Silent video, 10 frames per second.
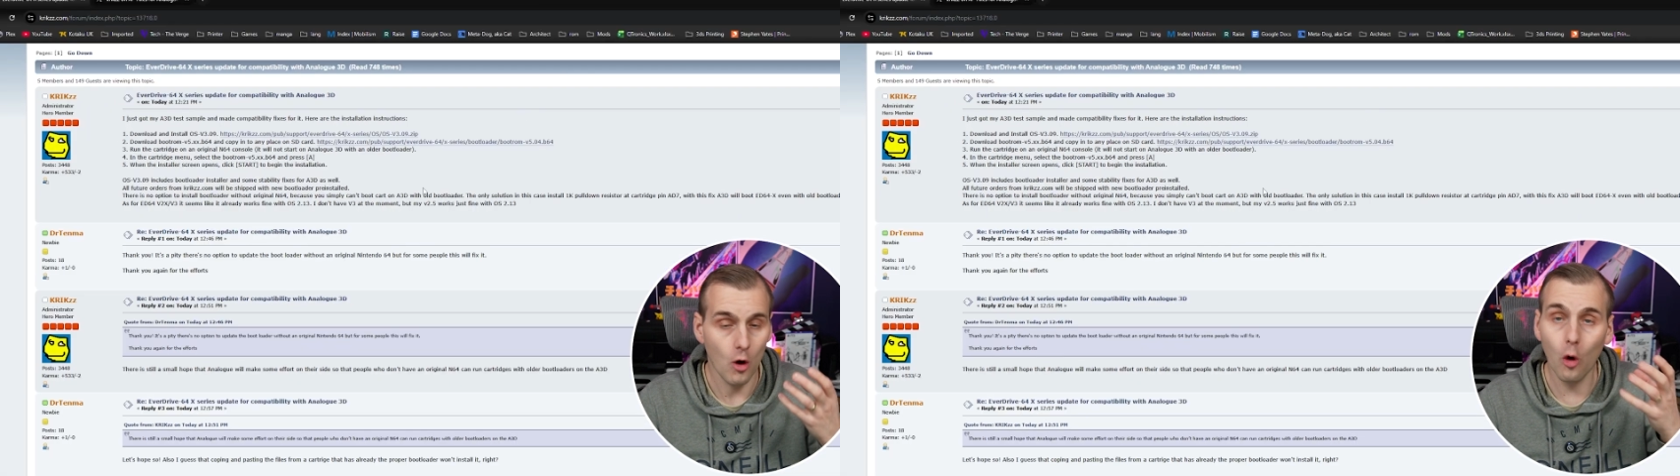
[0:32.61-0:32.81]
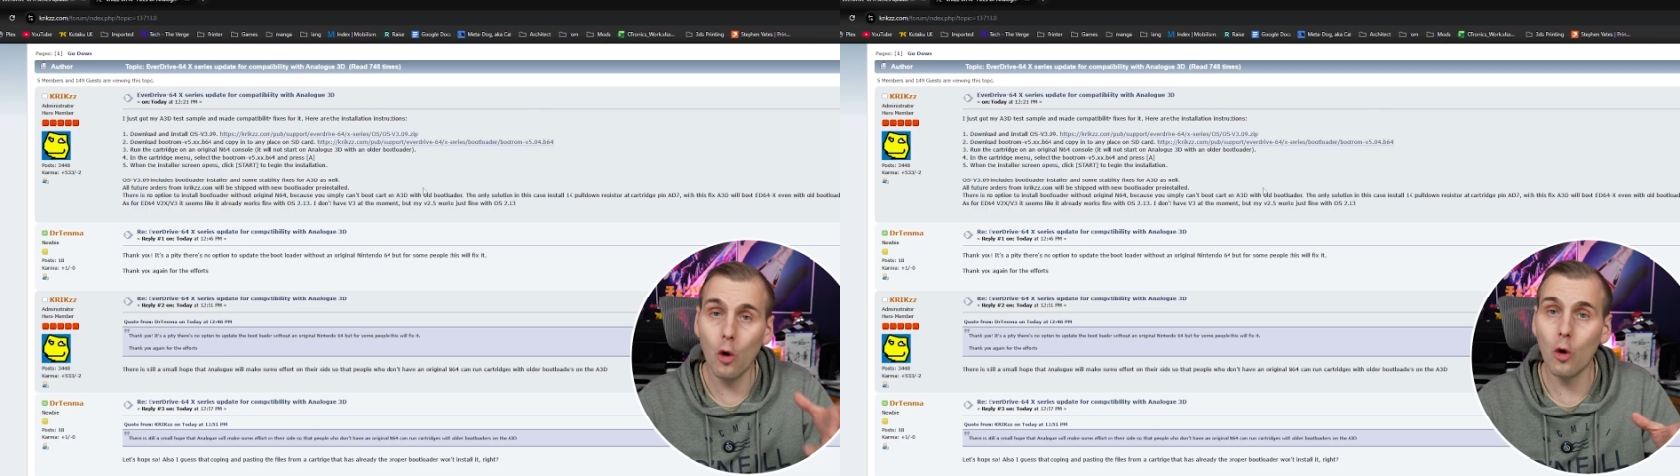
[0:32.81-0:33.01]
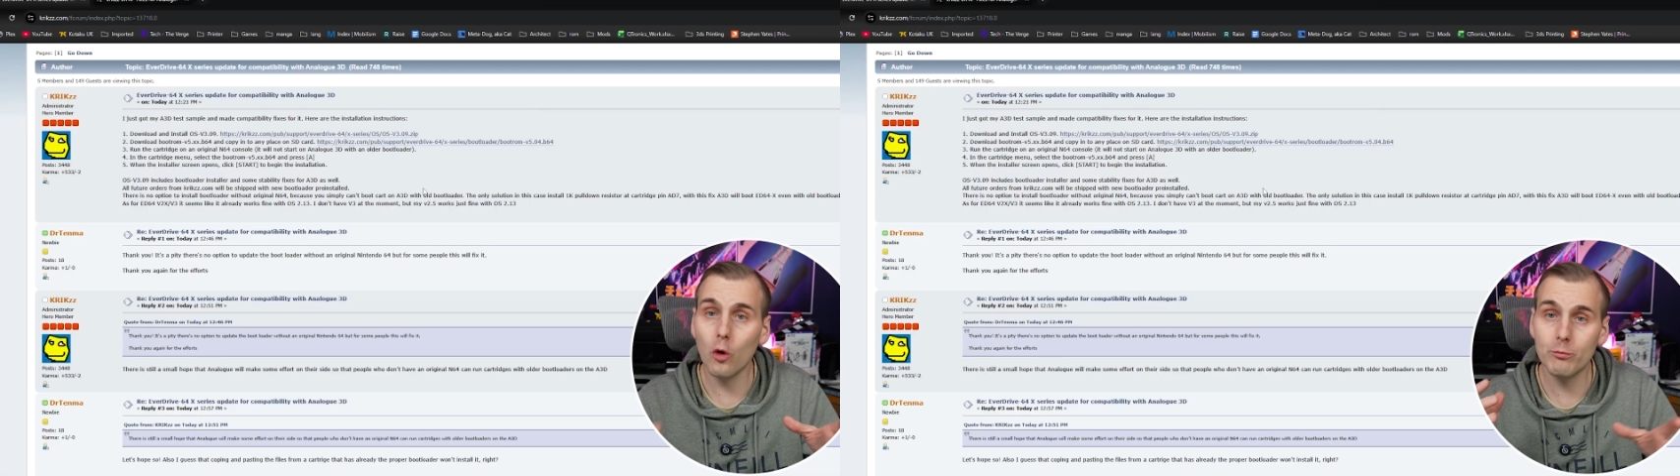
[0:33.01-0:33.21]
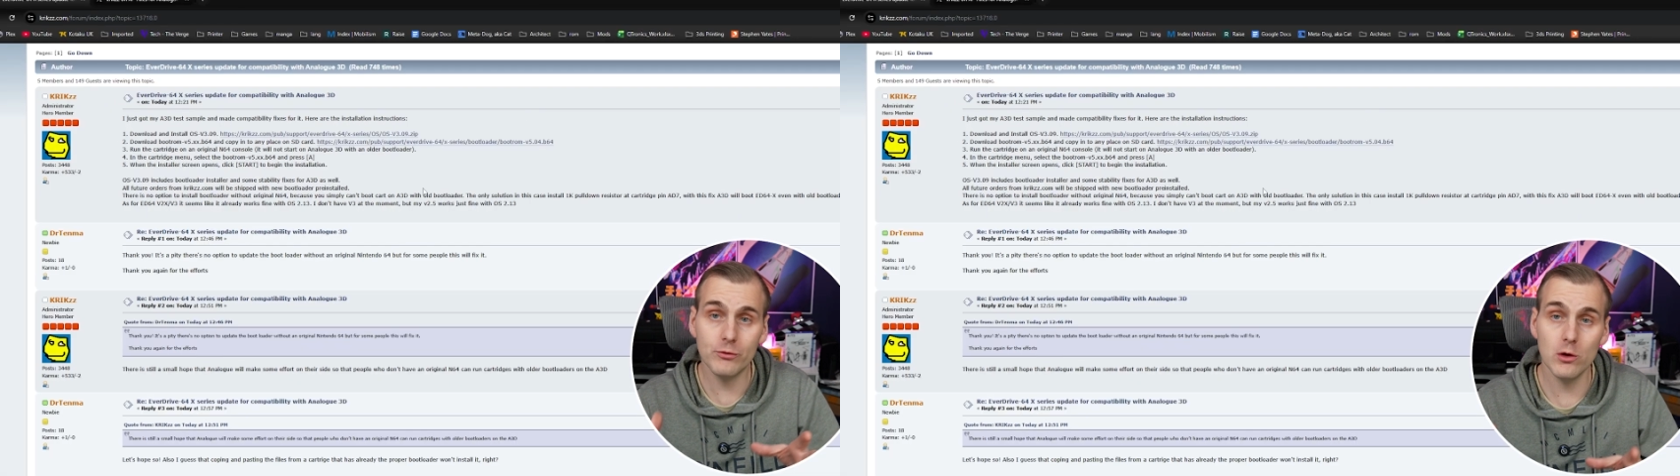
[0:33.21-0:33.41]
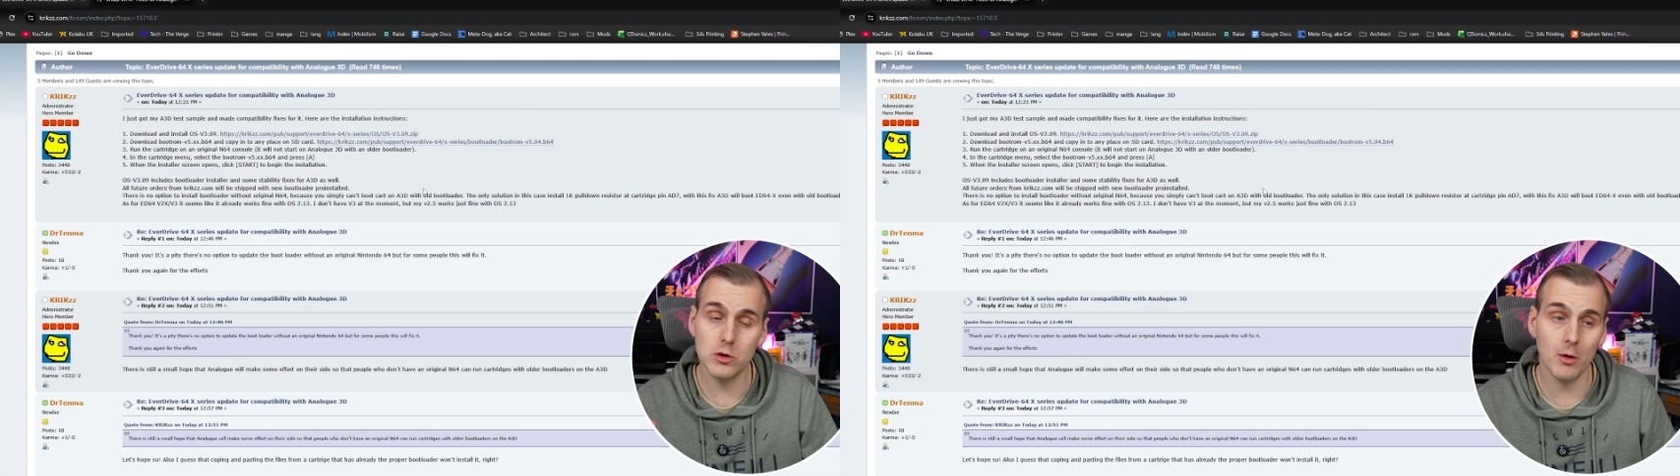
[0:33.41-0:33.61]
all
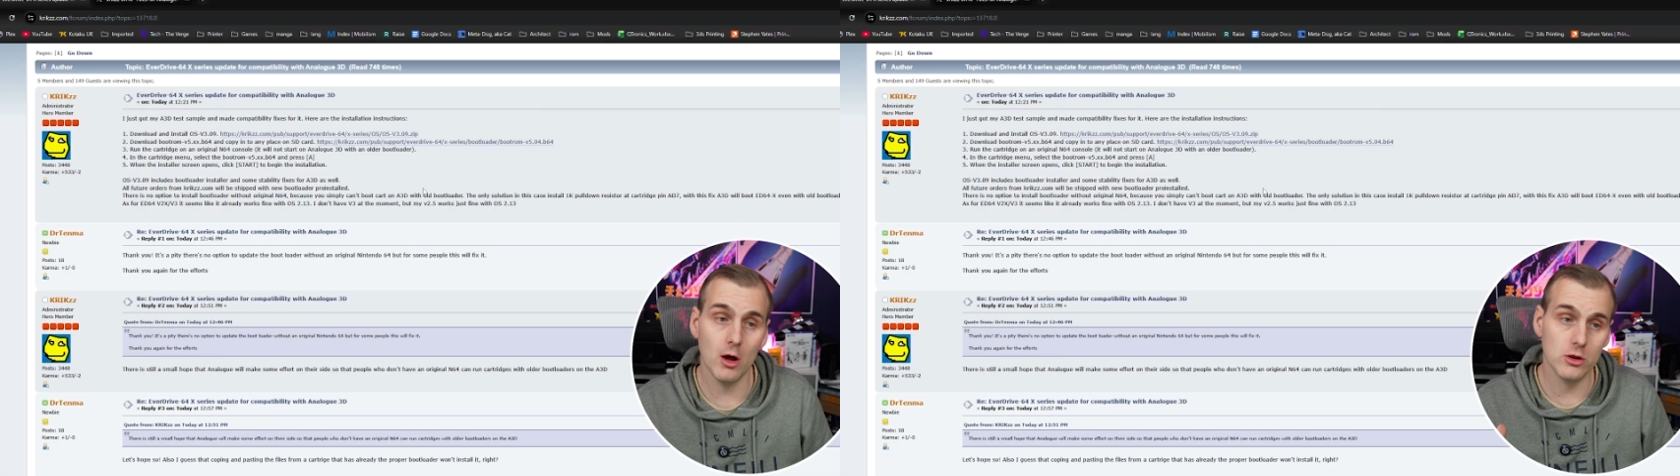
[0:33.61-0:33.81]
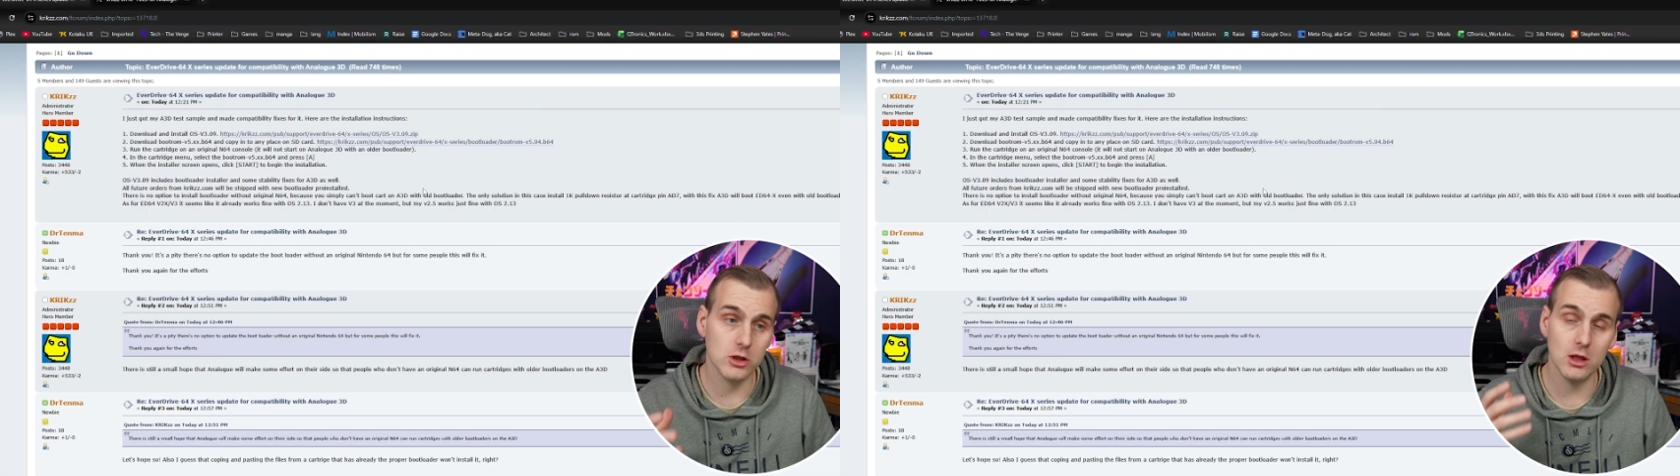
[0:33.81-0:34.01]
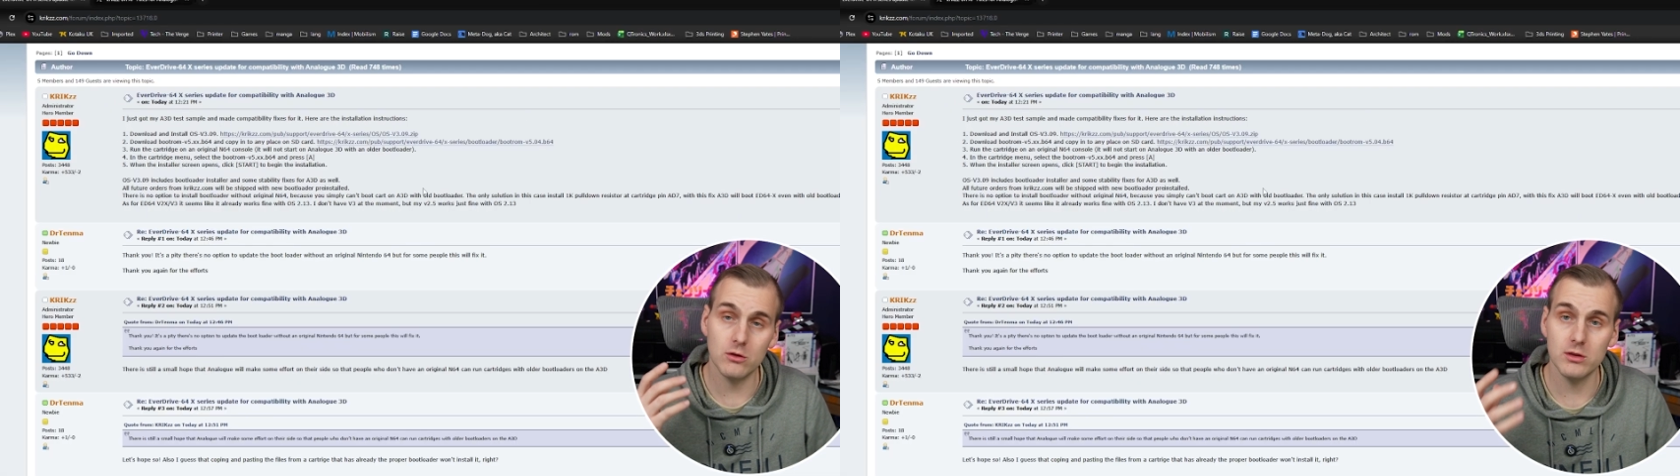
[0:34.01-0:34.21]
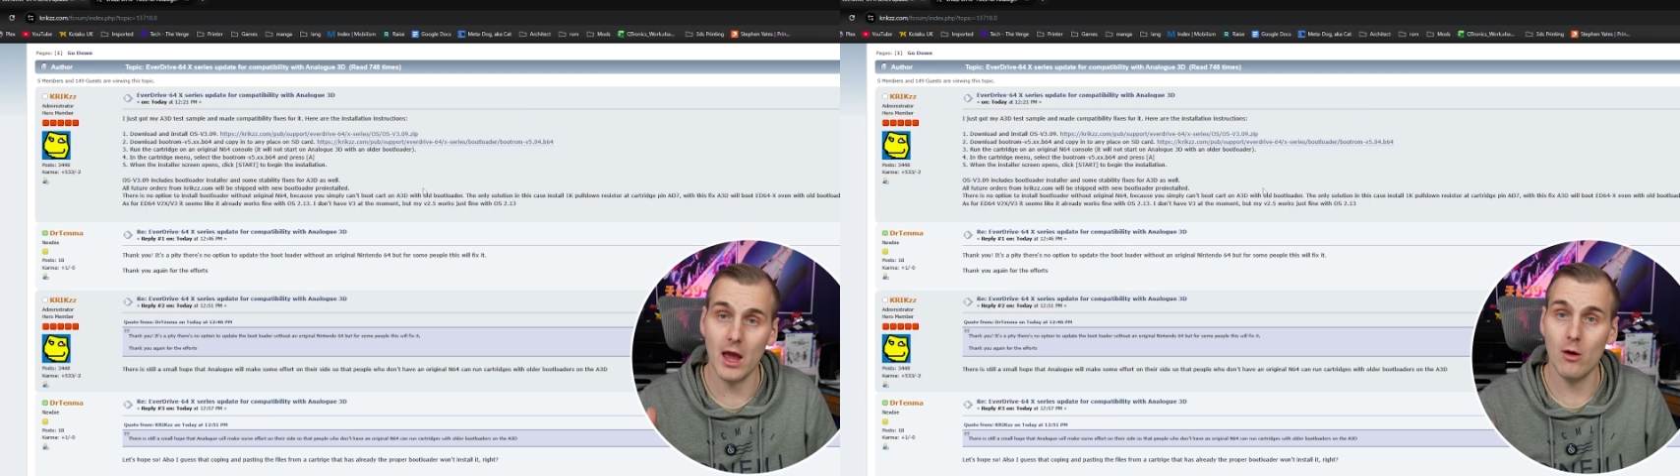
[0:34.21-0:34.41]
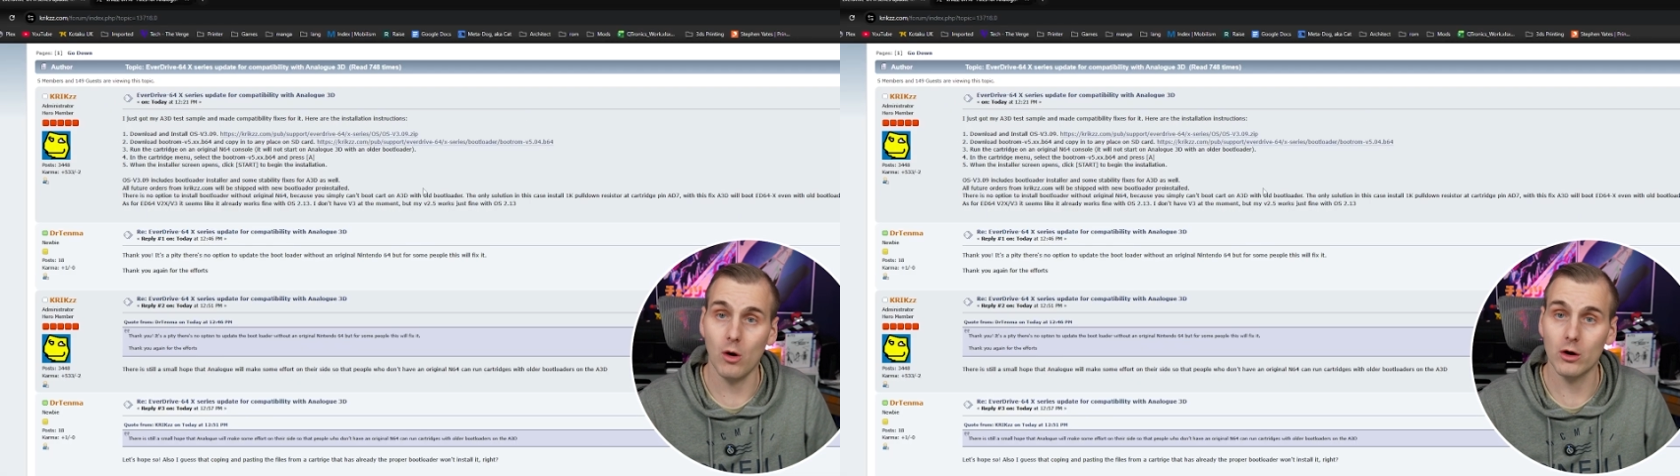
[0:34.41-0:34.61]
future purchases
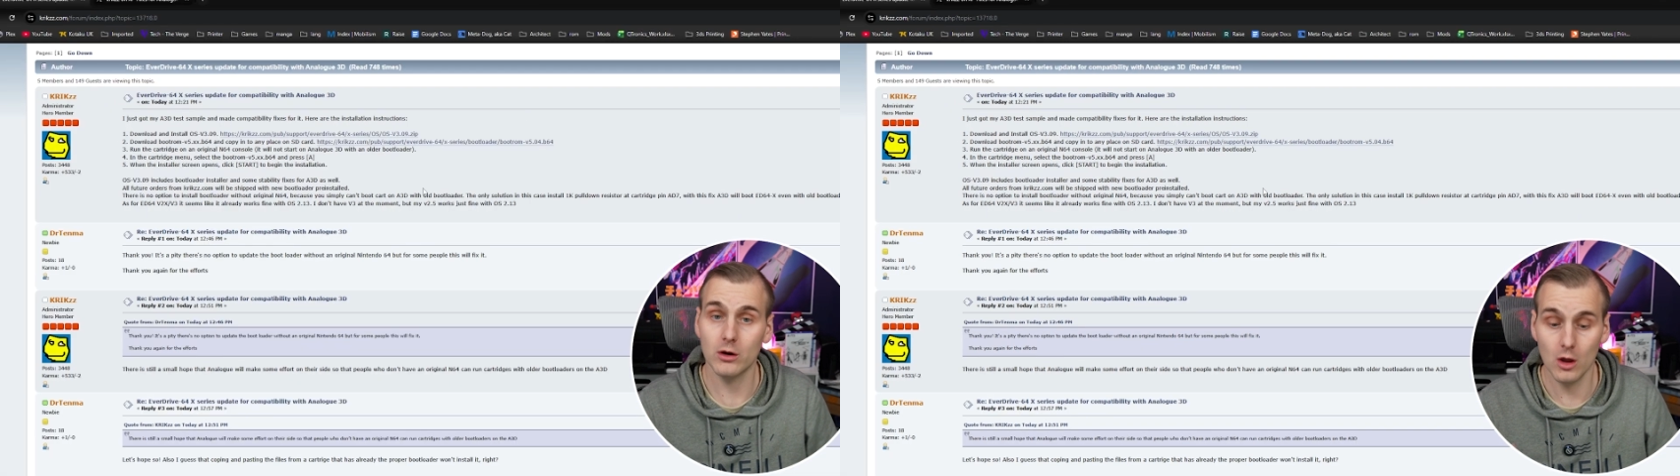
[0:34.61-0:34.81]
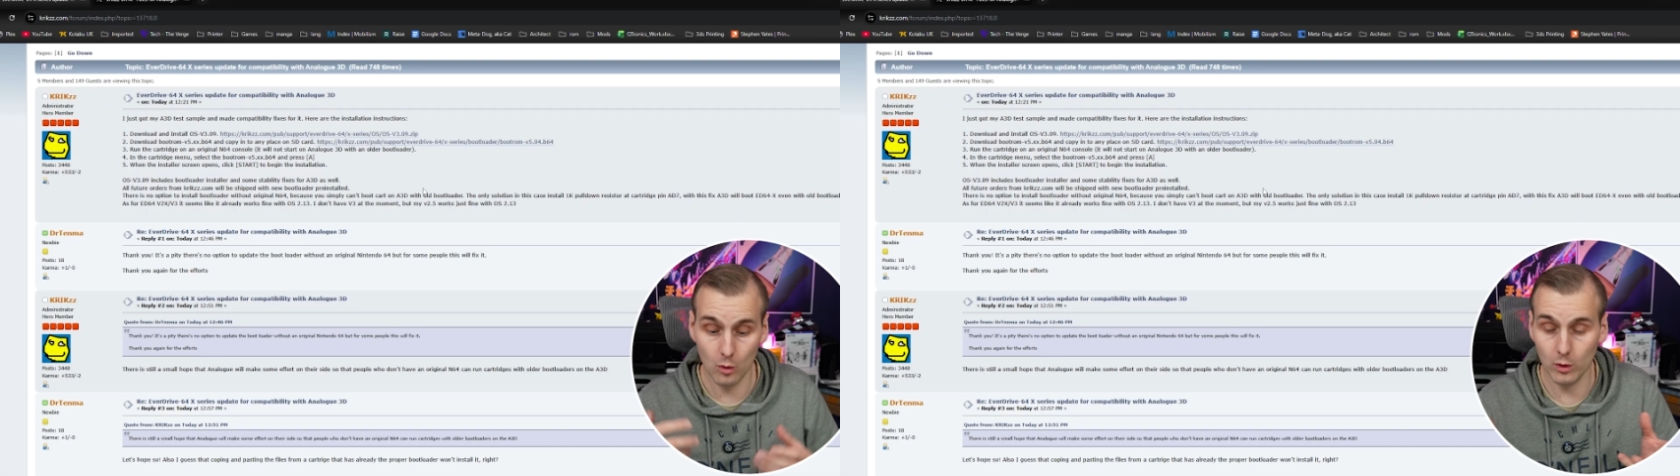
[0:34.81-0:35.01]
now on